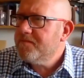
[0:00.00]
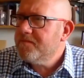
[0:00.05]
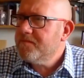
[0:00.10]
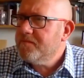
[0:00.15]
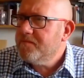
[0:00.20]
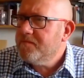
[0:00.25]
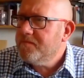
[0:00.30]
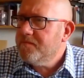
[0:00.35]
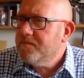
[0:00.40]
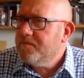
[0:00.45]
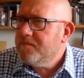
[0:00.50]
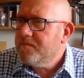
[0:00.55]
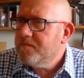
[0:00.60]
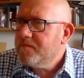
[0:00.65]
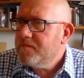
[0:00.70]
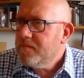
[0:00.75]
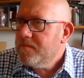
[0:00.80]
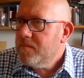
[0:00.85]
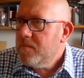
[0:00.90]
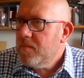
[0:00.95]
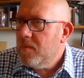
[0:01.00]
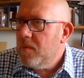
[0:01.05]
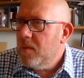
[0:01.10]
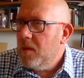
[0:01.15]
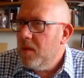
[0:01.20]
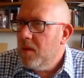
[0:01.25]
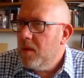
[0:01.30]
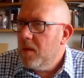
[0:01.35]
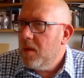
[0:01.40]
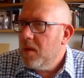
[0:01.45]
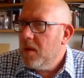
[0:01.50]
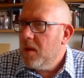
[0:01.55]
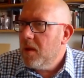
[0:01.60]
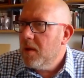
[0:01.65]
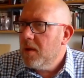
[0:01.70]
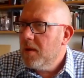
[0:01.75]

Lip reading: Nothing is said.